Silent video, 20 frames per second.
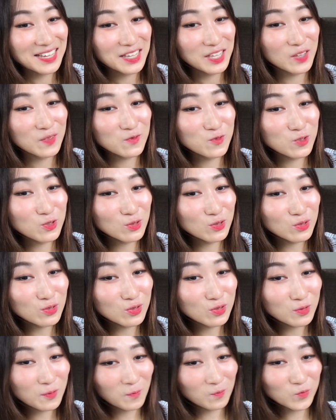If
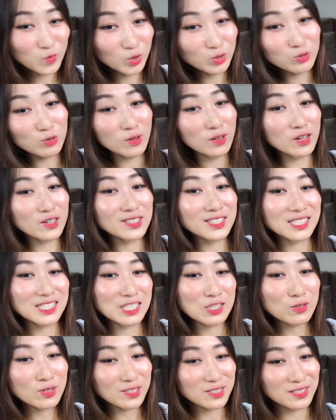you want to learn
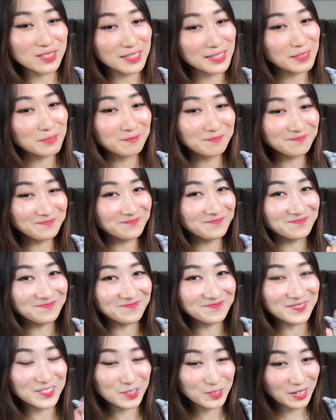seriously,
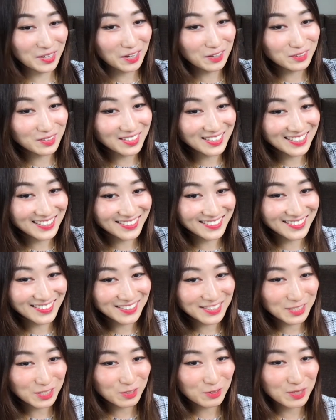hmm, check out the link in the
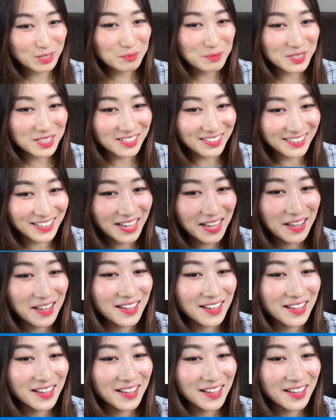description.